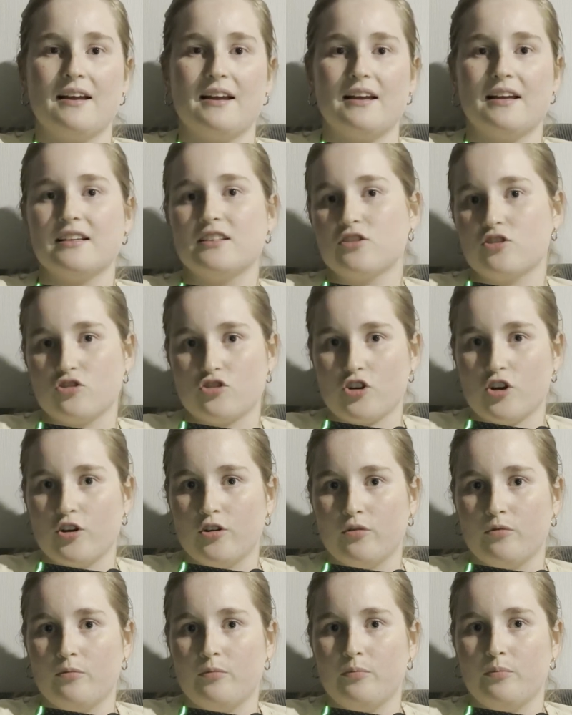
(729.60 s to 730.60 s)
isn't
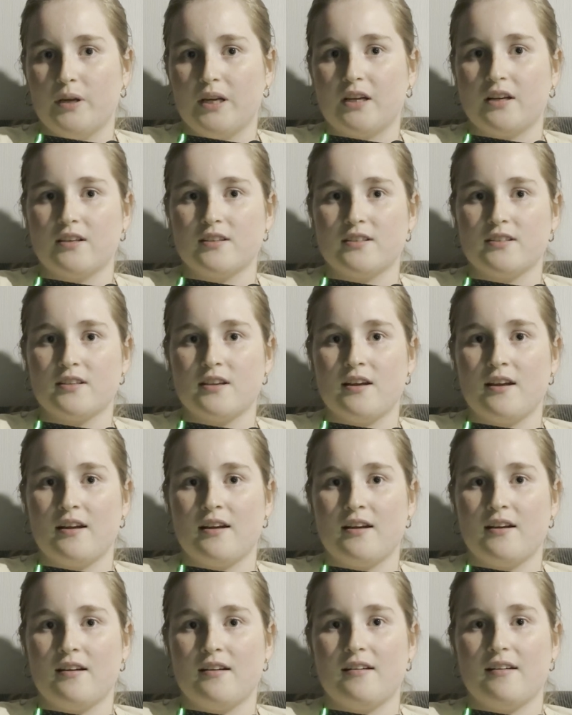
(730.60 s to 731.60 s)
true, because
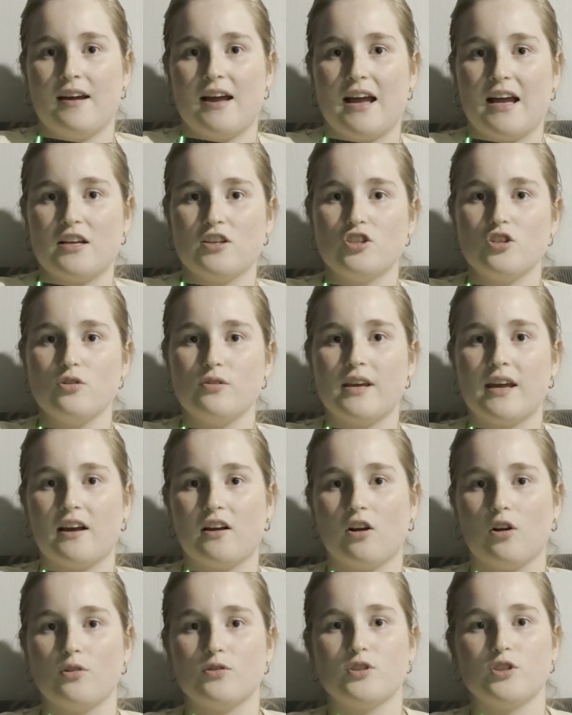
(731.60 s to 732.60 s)
as you get
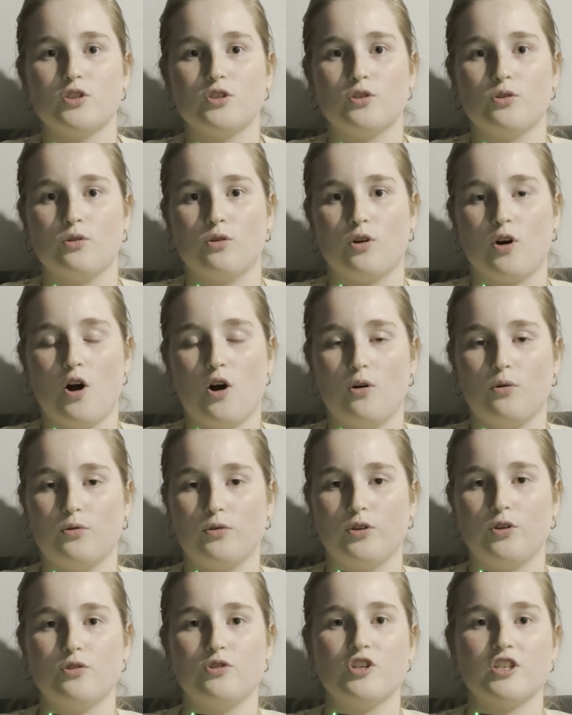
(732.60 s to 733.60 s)
closer to your goal,
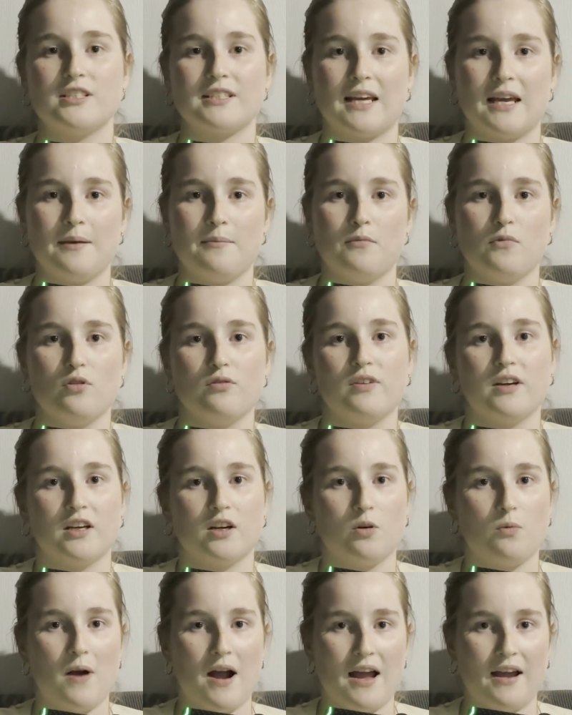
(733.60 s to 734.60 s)
you just keep moving it
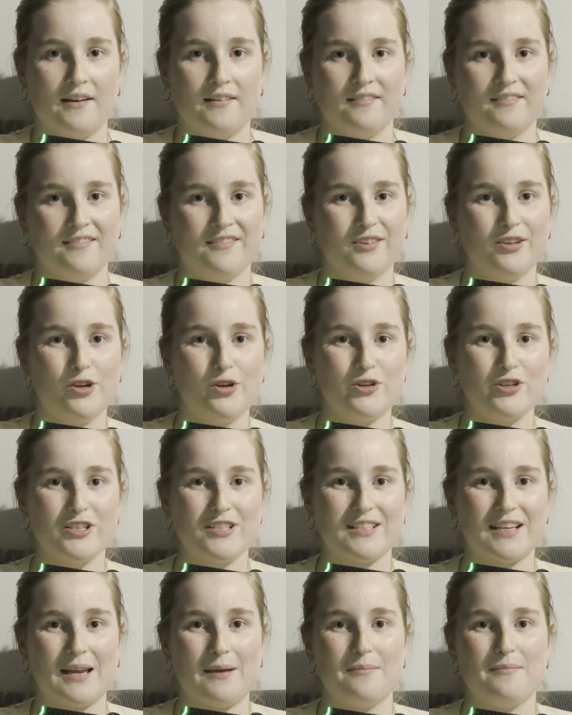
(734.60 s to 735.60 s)
away. You
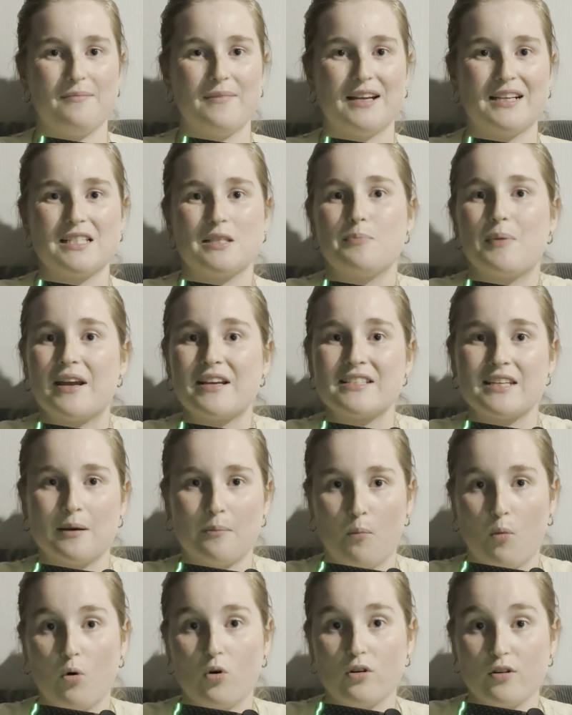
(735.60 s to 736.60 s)
just keep expecting
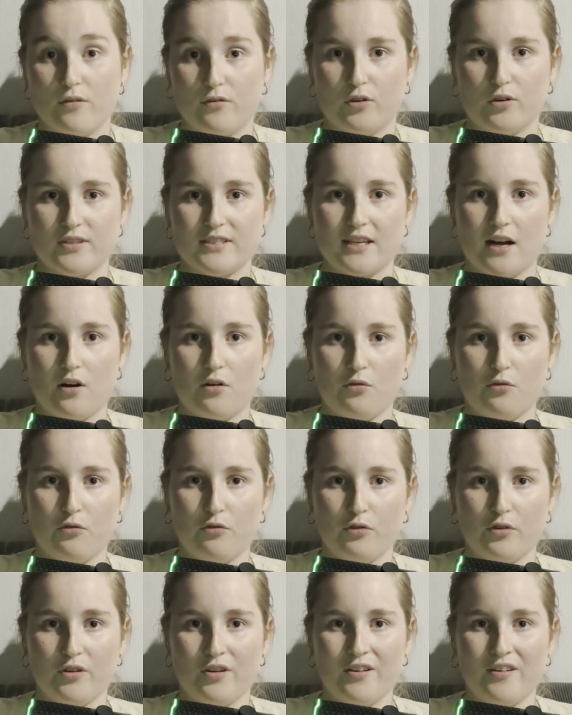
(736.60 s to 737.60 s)
more of yourself.
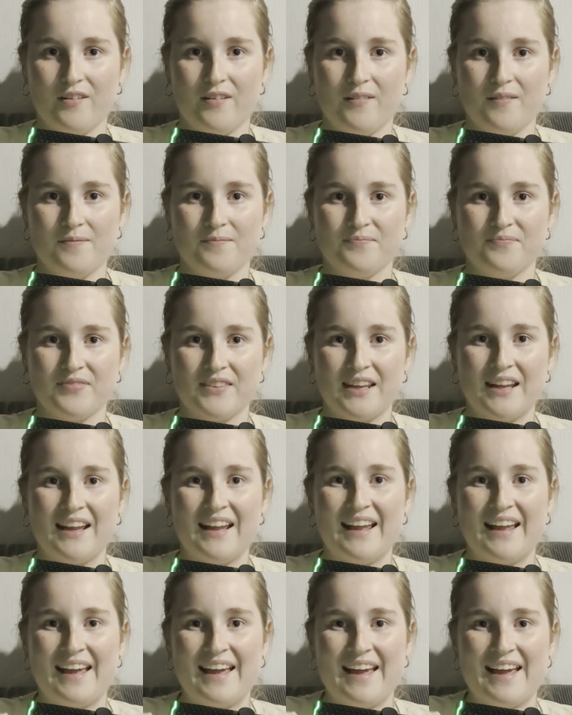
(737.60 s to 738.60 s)

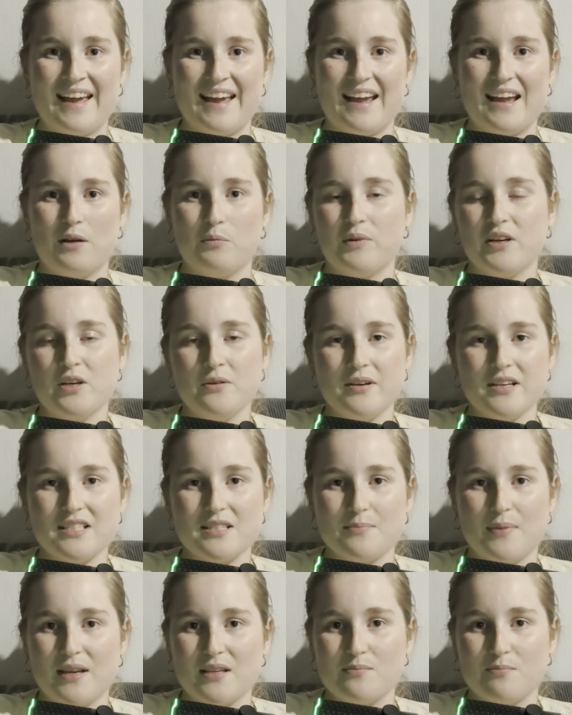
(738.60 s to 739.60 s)
And when you
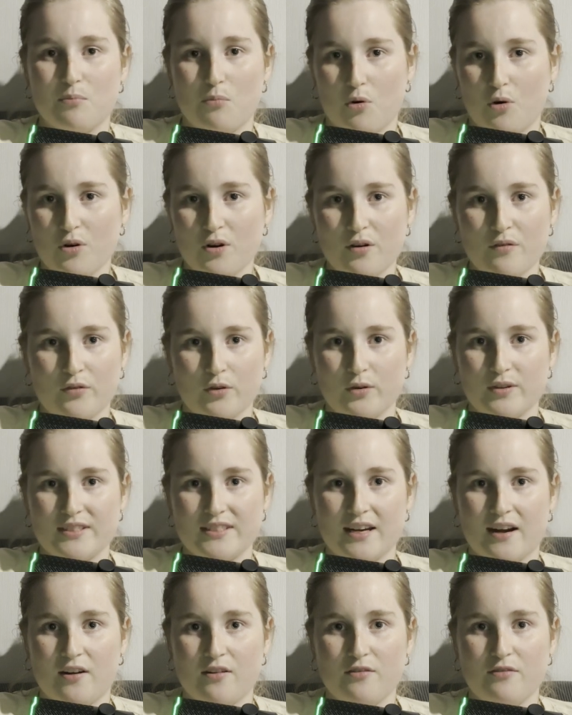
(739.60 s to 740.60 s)
expect more of
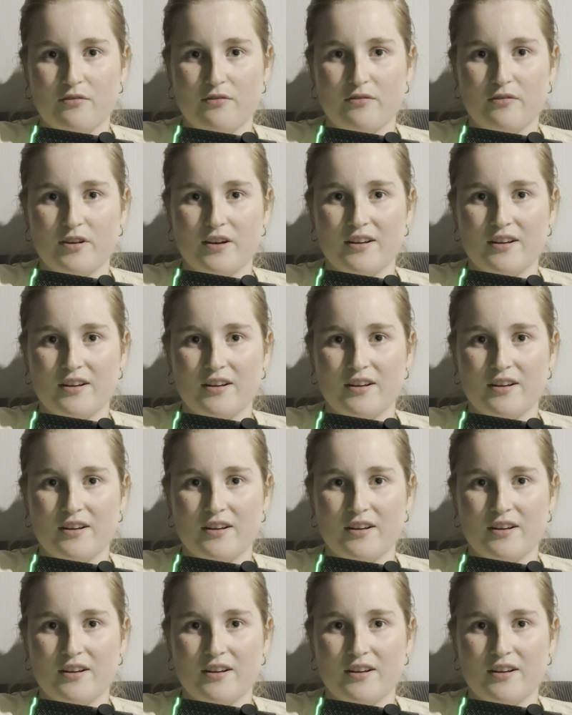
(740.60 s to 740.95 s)
yourself,